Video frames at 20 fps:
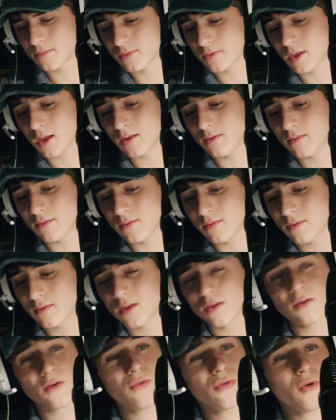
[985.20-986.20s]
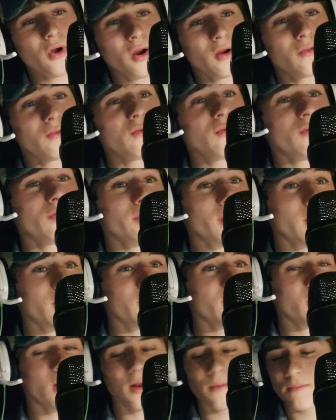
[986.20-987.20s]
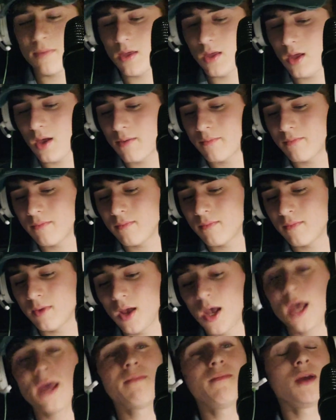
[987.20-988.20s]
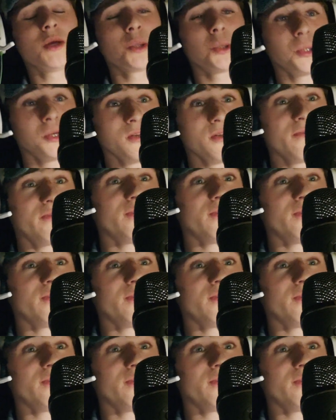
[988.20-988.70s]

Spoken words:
Then set your throttle to 1000 RPM and make sure your